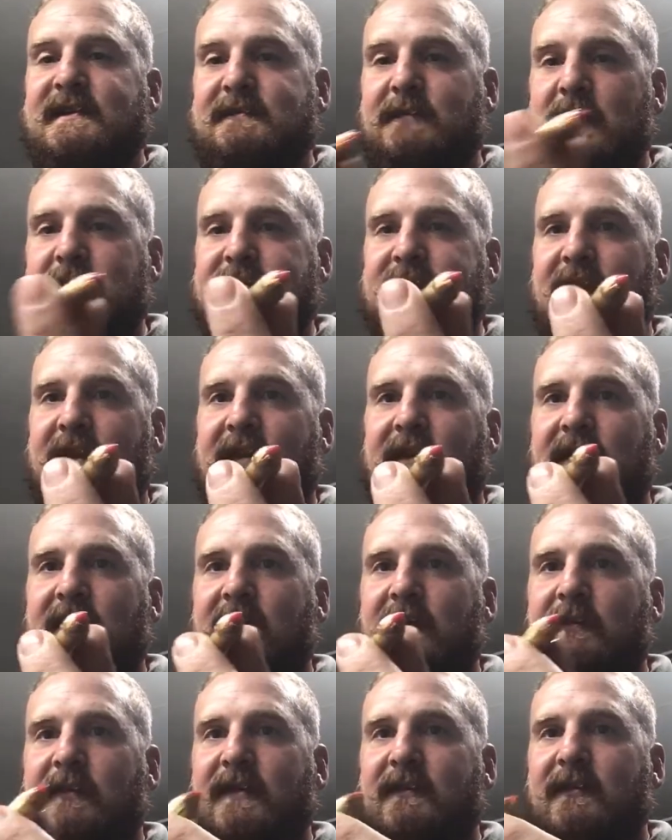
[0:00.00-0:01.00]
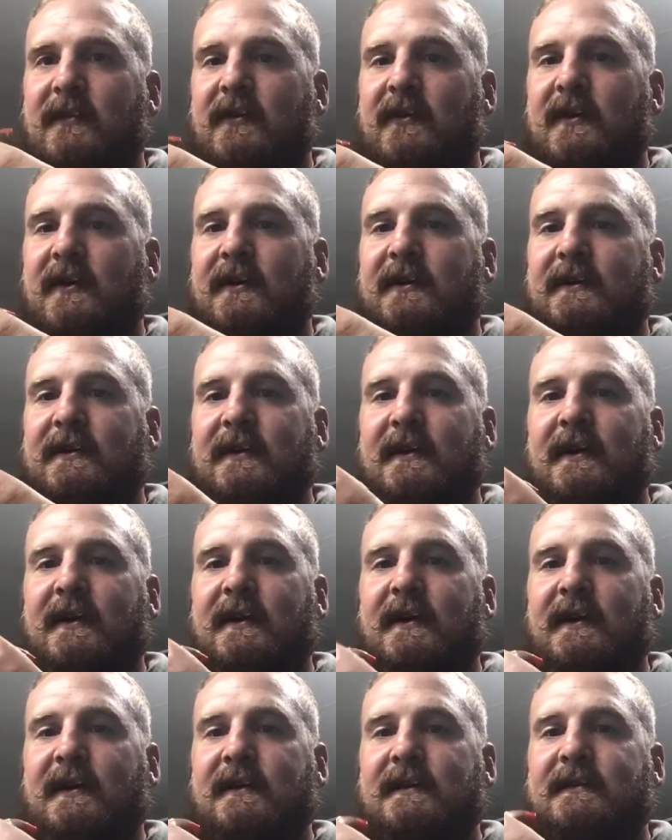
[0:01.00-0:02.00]
supposed to get you a little bit more
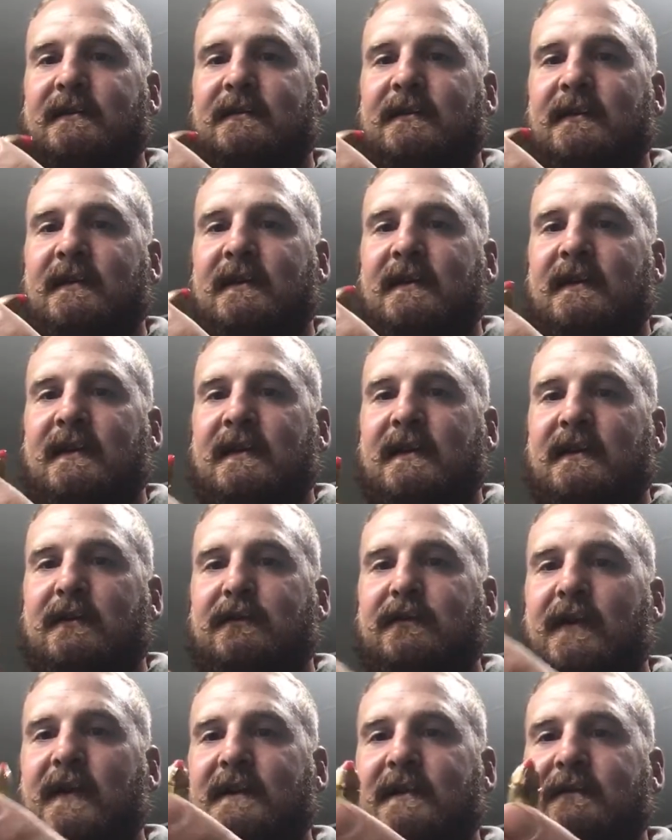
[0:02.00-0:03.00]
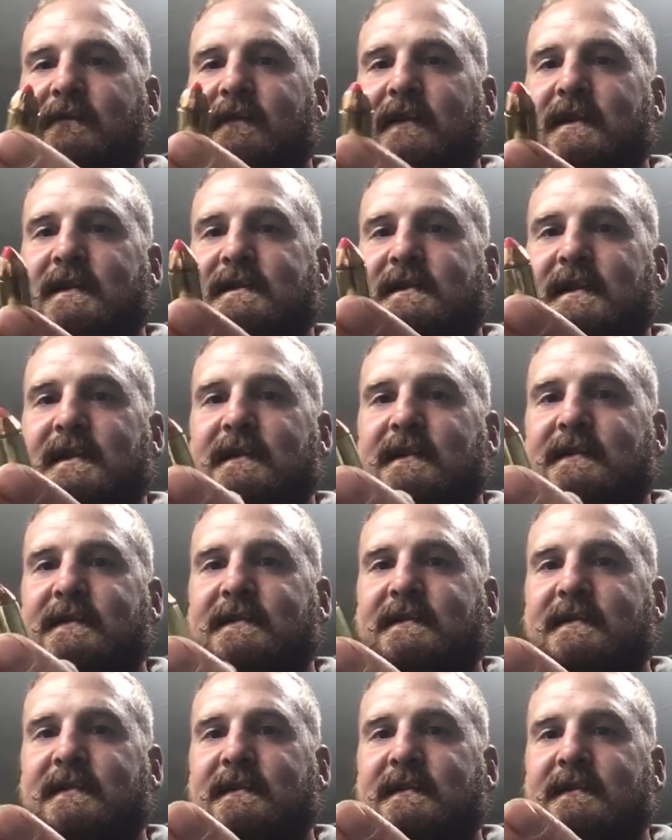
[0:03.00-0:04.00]
effective
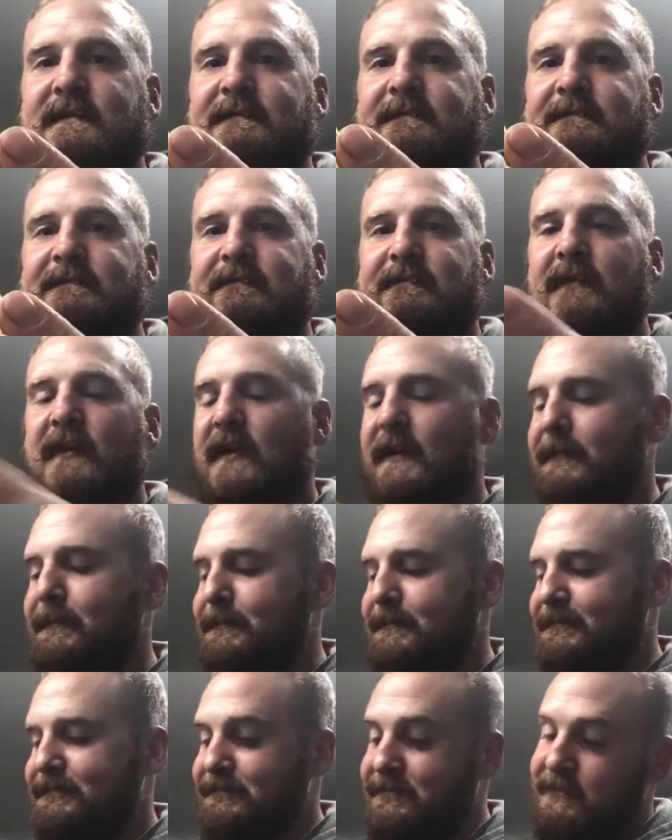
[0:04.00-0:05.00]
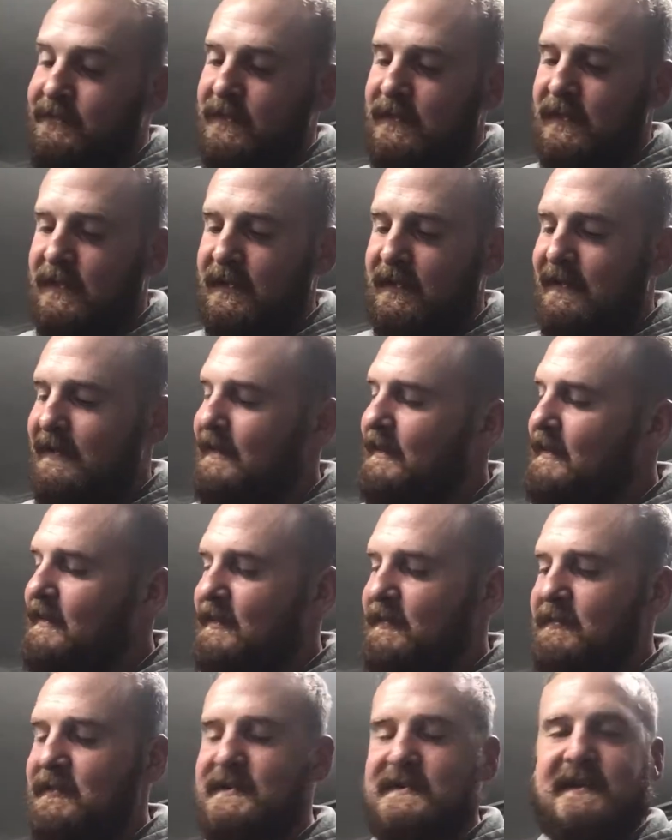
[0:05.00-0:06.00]
distance, but
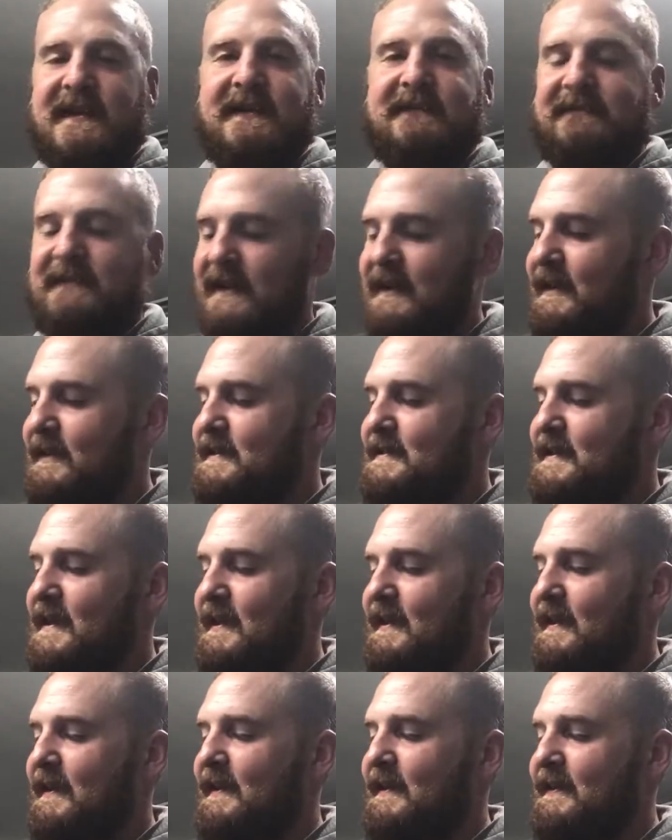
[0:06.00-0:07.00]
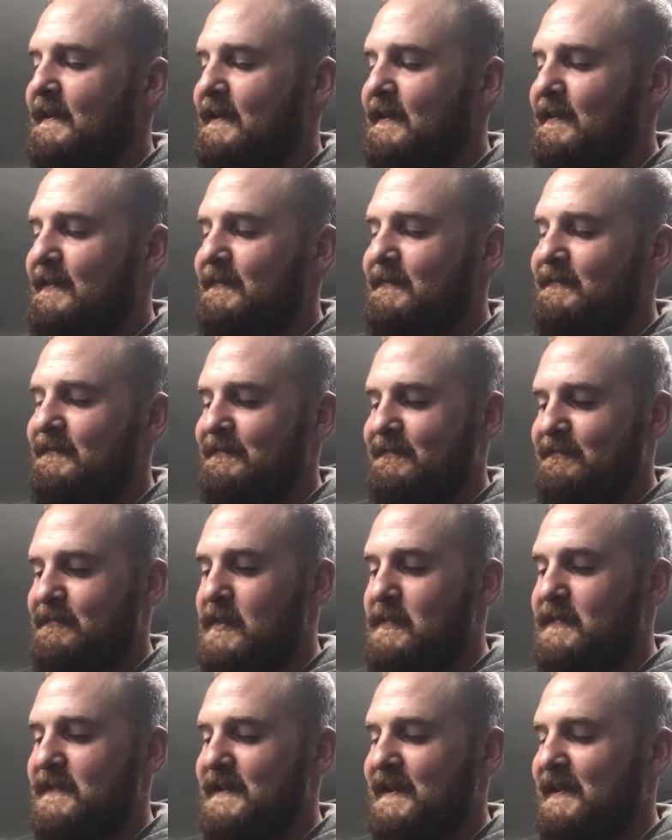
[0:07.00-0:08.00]
we'll see. I need to sight it in here
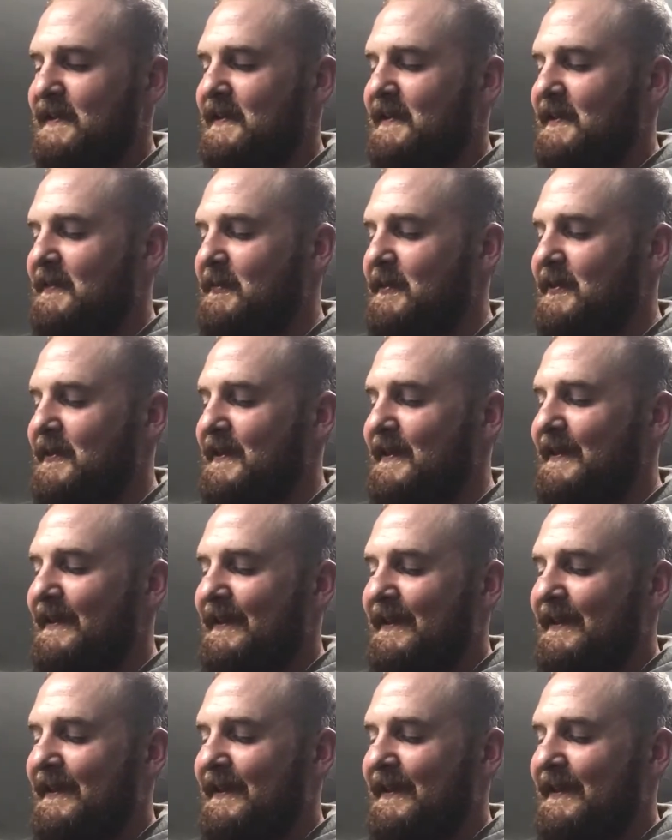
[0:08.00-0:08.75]
momentarily, really.